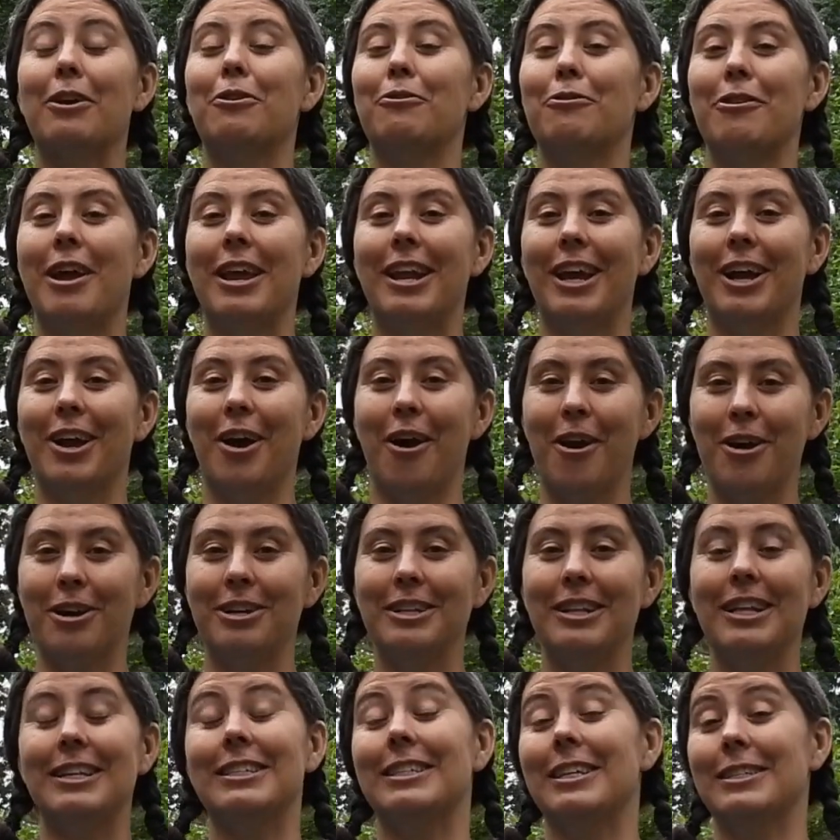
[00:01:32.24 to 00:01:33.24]
create a
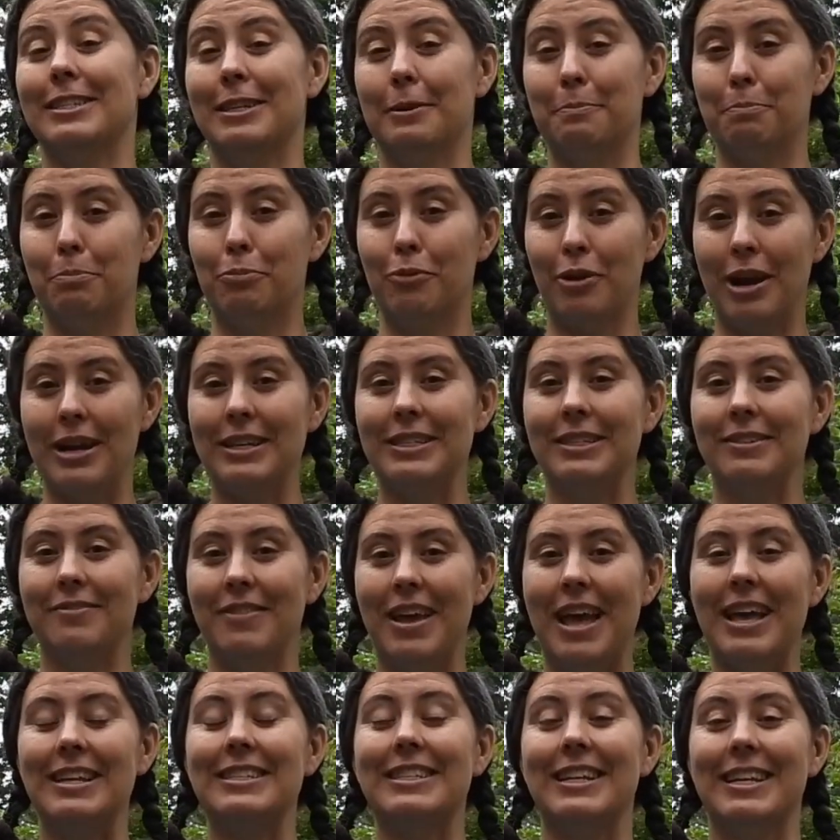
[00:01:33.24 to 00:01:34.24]
garden that's as impressive
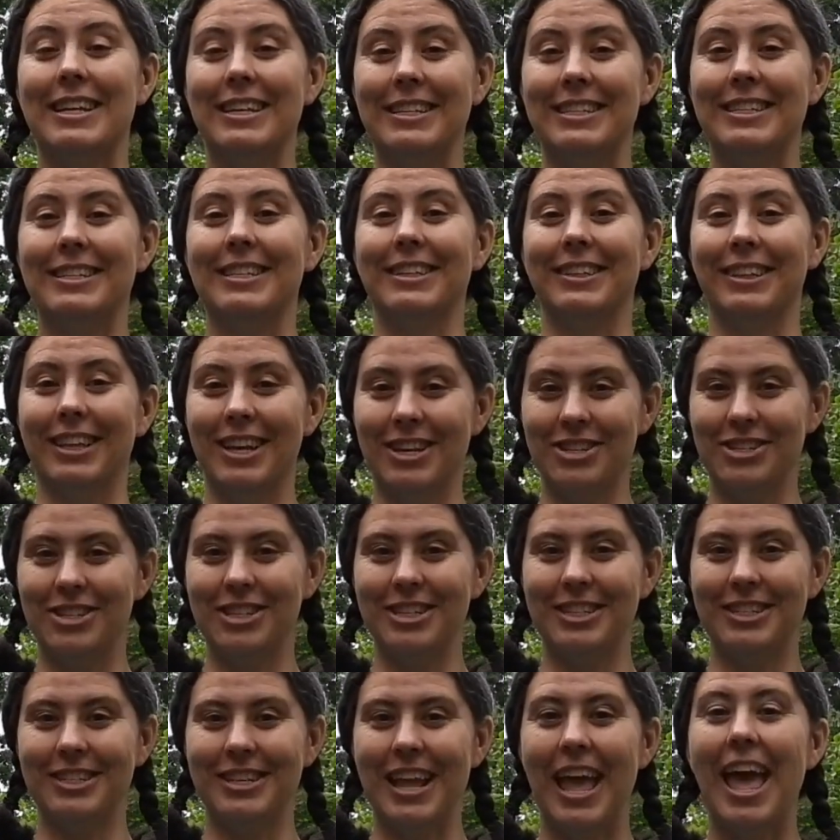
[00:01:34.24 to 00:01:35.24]
as it is
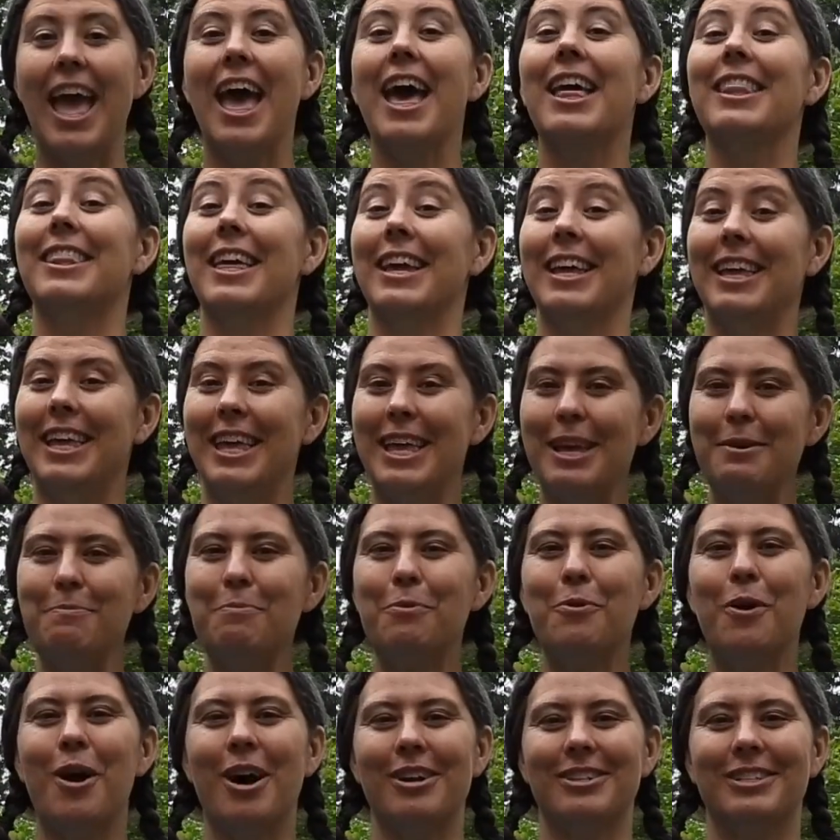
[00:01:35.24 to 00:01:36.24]
delicious? Then keep
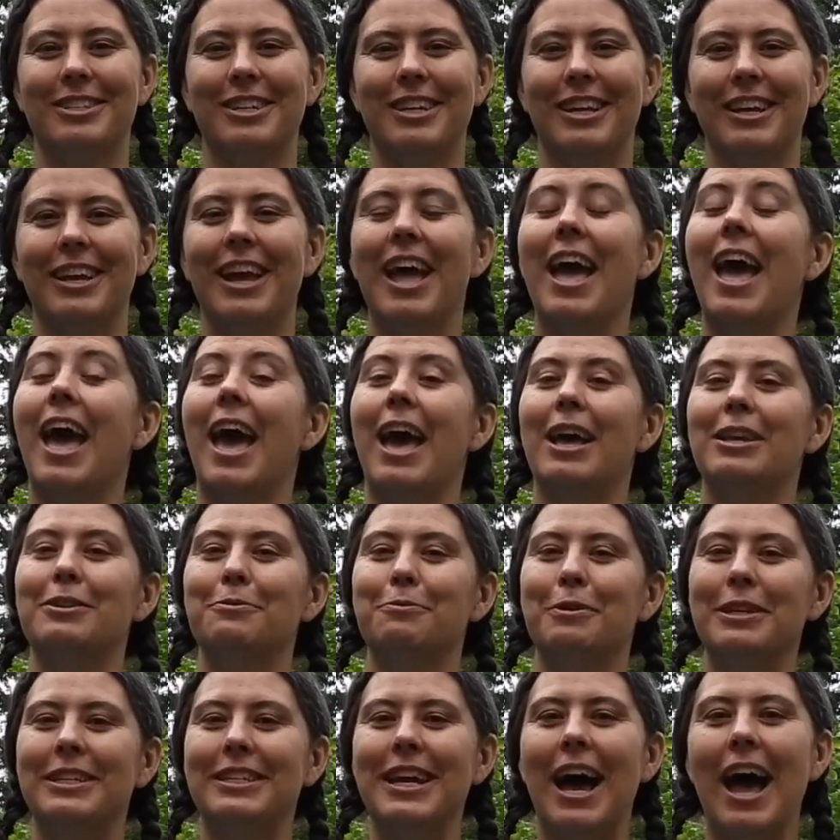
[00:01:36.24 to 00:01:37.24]
watching as
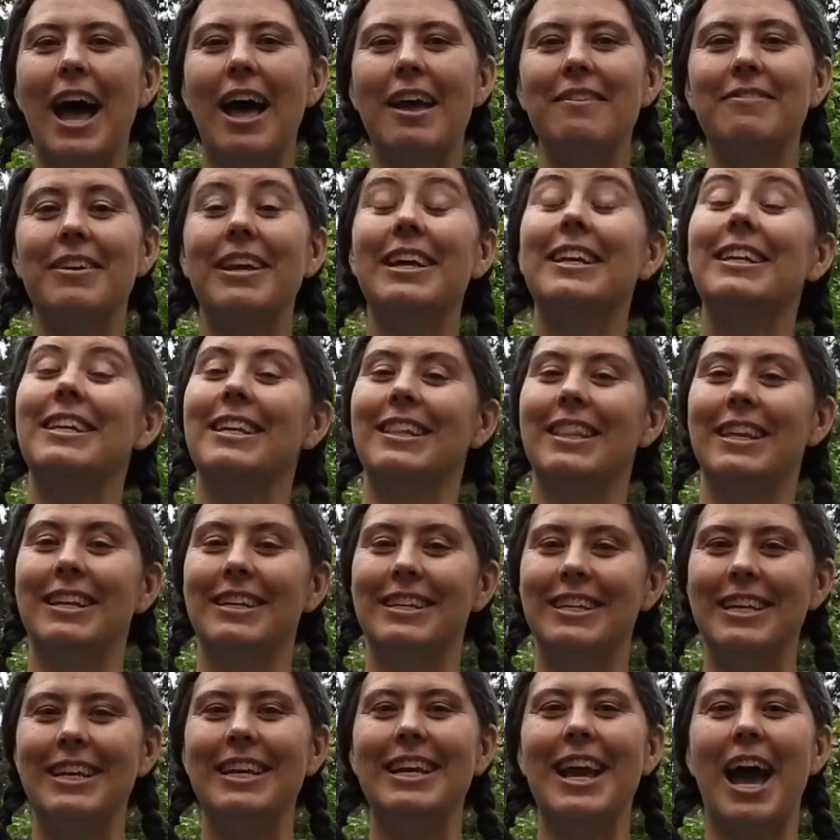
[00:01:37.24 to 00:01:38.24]
we dive into the
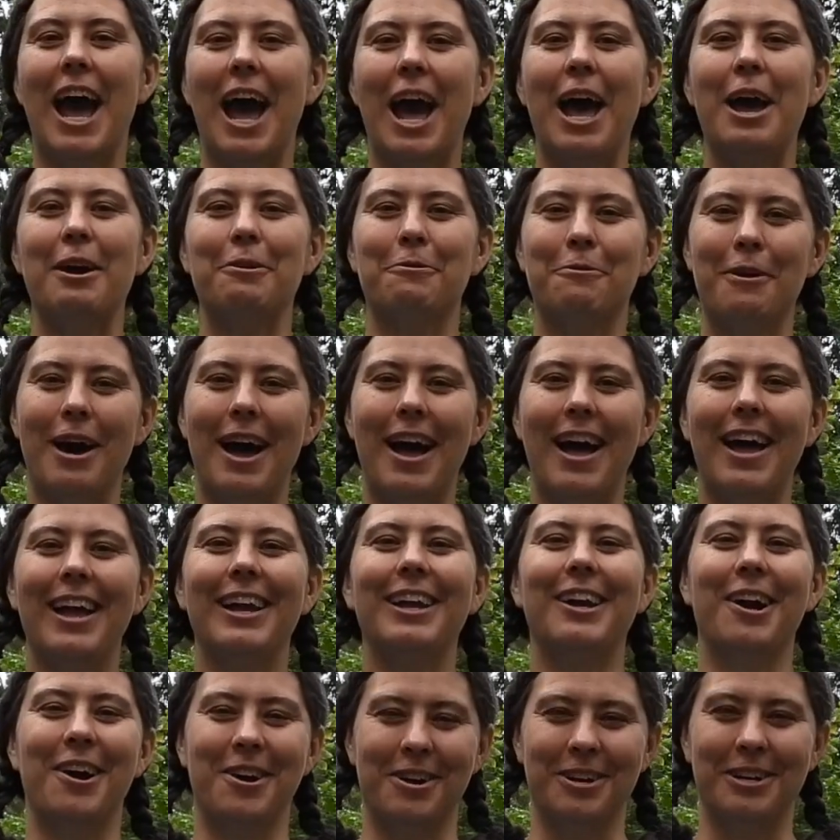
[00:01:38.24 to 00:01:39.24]
DIY
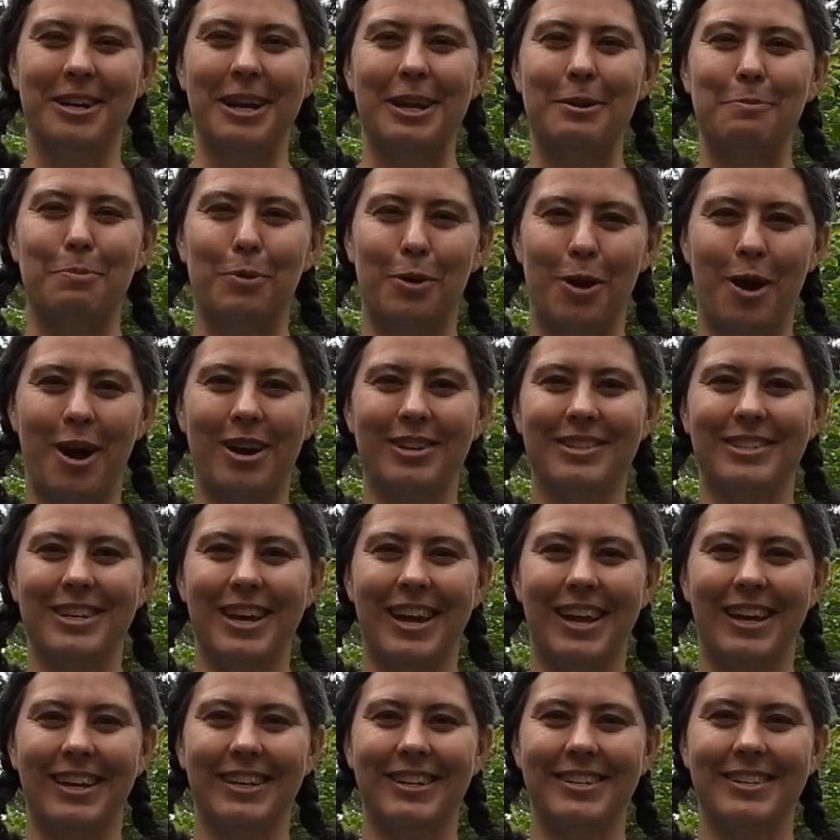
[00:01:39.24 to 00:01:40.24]
gardening
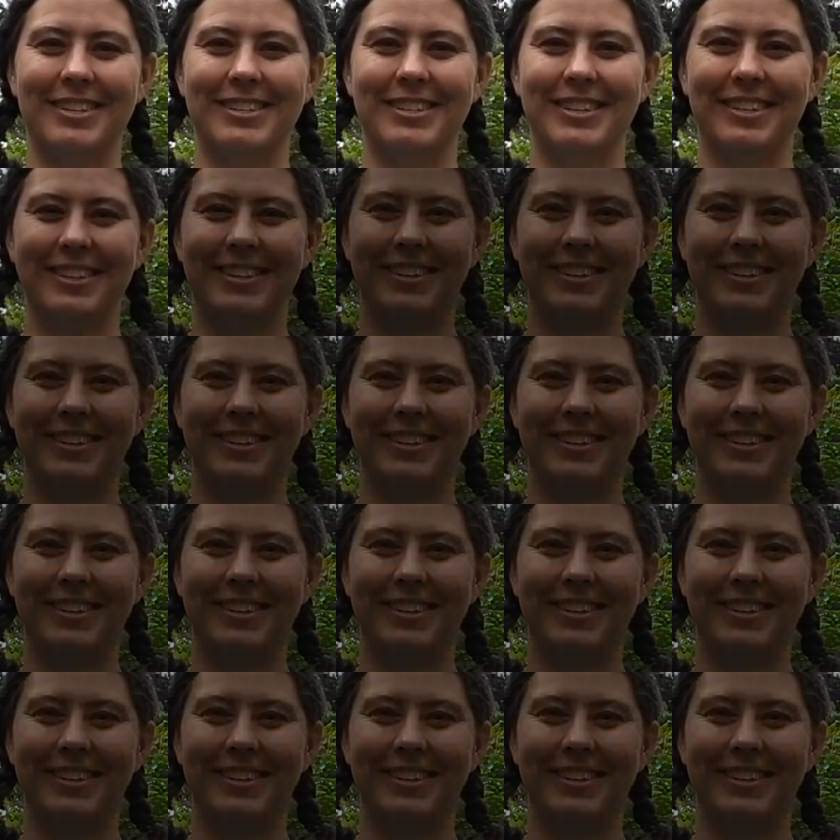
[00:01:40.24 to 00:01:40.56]
projects.